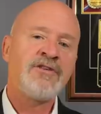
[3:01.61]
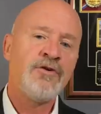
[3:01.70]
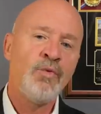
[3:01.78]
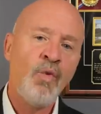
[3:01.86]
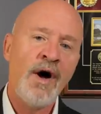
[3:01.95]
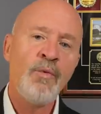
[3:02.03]
to
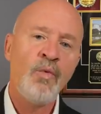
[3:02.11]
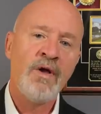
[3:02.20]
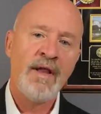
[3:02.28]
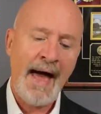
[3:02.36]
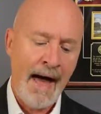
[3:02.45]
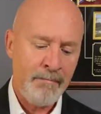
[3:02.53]
what will
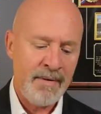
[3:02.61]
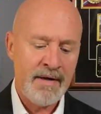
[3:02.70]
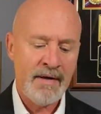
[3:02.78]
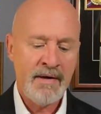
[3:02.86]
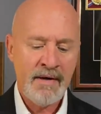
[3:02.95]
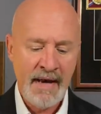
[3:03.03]

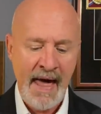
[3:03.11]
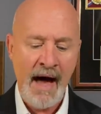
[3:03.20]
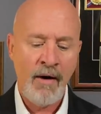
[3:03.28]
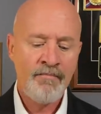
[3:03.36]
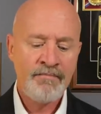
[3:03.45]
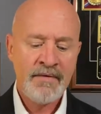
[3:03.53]
happen
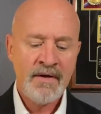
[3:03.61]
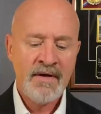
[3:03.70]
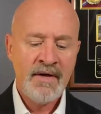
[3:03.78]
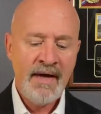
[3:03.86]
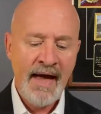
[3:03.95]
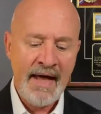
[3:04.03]
now.
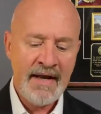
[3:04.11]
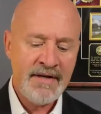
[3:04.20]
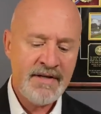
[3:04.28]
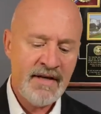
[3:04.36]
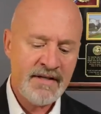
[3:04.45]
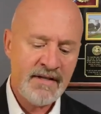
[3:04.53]
And
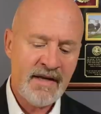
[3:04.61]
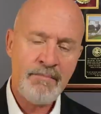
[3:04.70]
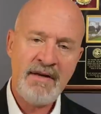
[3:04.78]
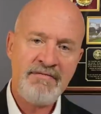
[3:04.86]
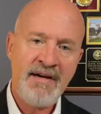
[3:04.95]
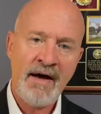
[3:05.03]
it can
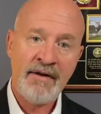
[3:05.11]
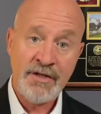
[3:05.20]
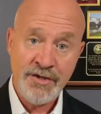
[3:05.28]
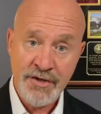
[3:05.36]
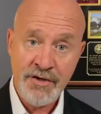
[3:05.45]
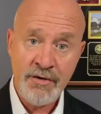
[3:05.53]
be found
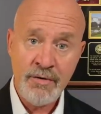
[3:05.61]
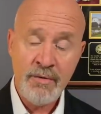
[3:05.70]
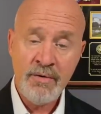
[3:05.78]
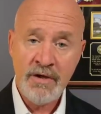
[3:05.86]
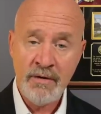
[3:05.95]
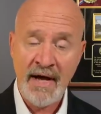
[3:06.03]
at 2
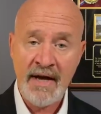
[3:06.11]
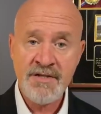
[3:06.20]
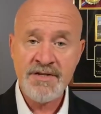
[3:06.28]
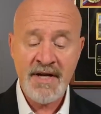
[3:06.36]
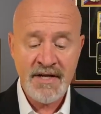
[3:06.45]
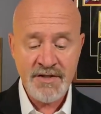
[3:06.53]
United
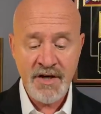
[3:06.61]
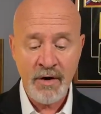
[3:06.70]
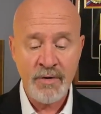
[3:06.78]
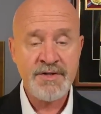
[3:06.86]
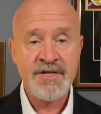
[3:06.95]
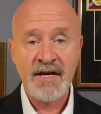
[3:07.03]
States
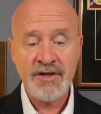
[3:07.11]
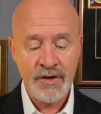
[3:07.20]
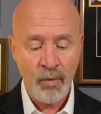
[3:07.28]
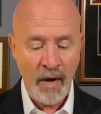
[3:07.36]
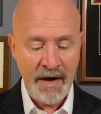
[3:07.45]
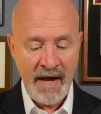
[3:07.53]
Code,
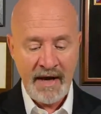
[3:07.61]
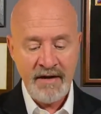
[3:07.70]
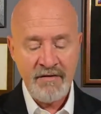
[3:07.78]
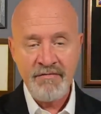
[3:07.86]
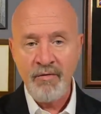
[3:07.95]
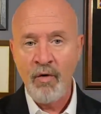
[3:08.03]
Section
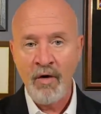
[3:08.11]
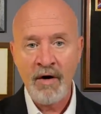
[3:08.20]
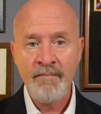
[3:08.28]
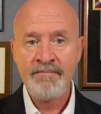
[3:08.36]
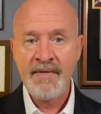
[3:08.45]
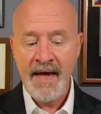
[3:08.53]

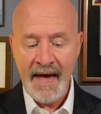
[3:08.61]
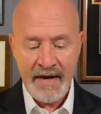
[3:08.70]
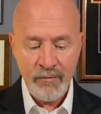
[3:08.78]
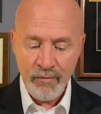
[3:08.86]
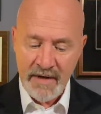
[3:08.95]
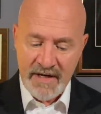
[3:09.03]
194, and
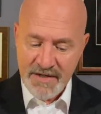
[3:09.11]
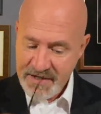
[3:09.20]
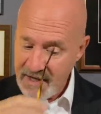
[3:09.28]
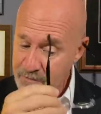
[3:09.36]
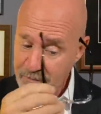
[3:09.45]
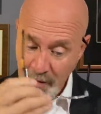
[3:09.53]
it reads
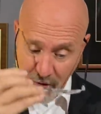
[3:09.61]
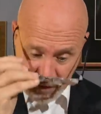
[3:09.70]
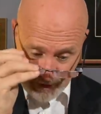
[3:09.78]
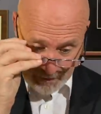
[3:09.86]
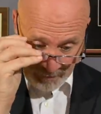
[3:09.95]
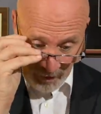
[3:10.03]
in
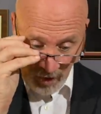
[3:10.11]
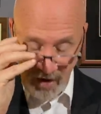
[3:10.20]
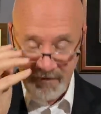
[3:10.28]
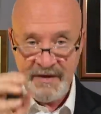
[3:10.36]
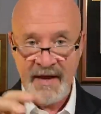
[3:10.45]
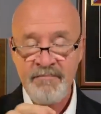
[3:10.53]
pertinent
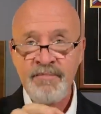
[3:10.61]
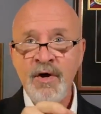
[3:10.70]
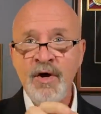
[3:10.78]
part that